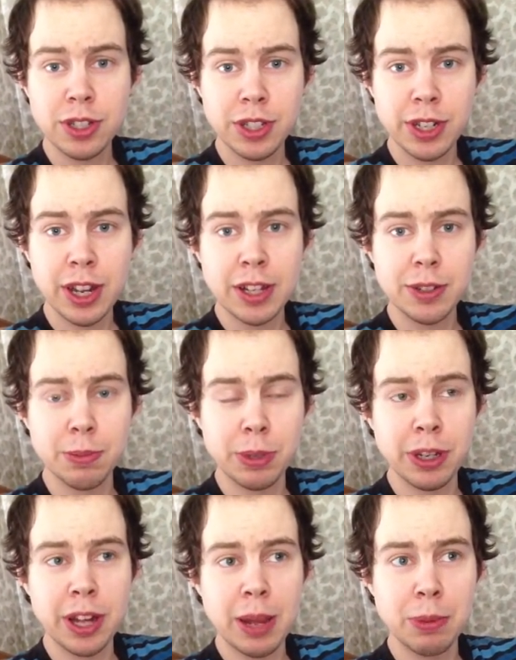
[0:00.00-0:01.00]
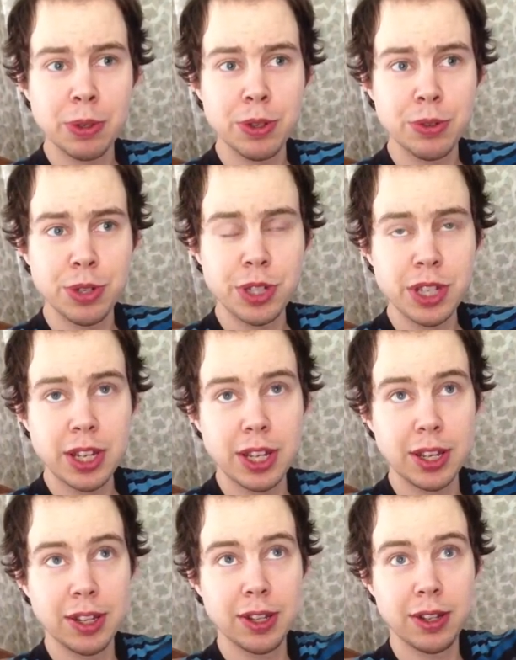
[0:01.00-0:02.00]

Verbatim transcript: the chance of being able to see